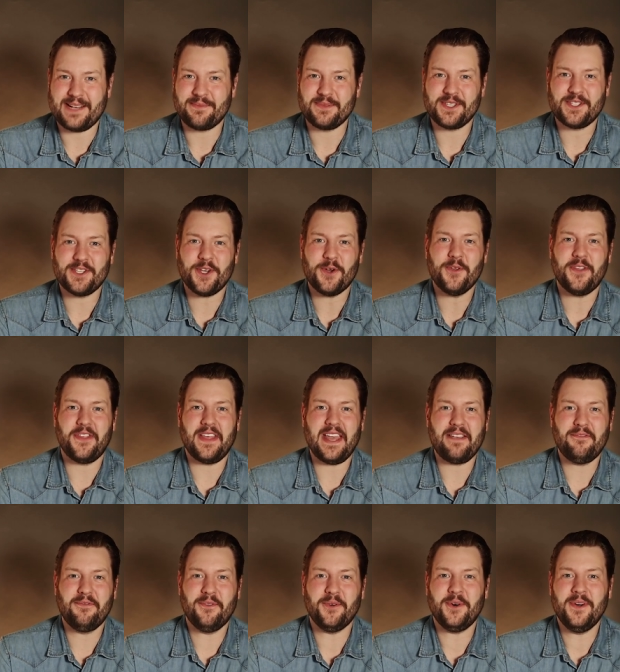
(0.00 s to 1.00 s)
I'm so
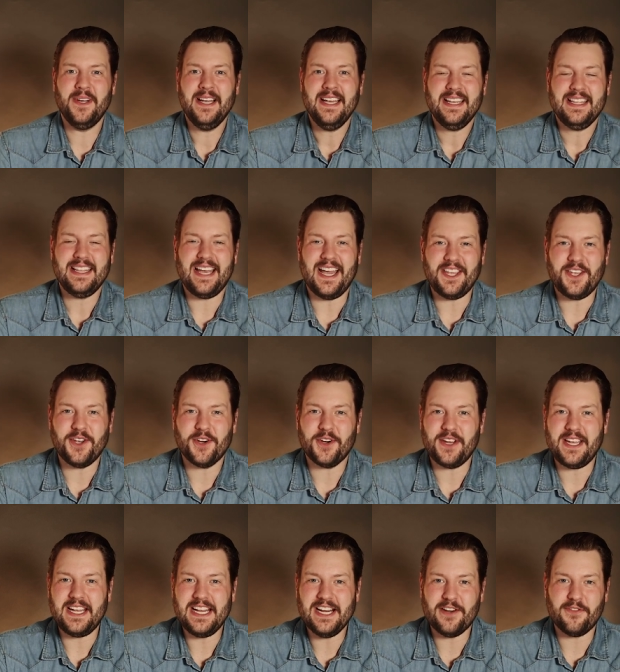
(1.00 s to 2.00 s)
thankful that
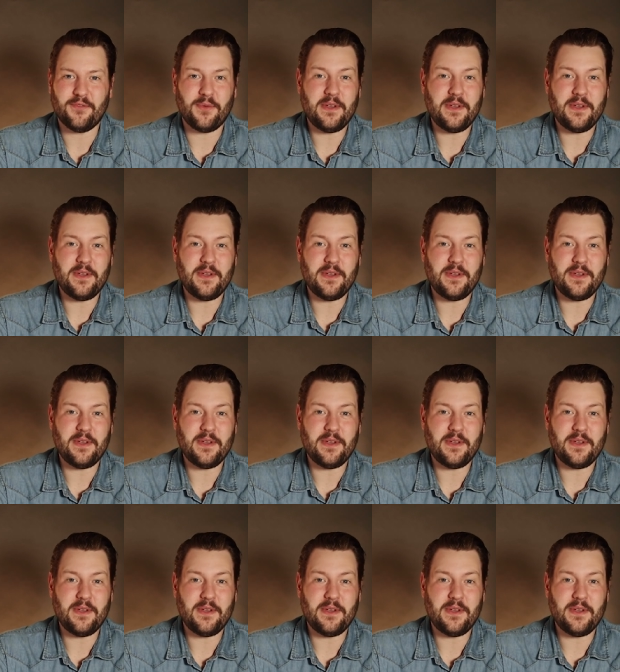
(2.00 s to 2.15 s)
you're here.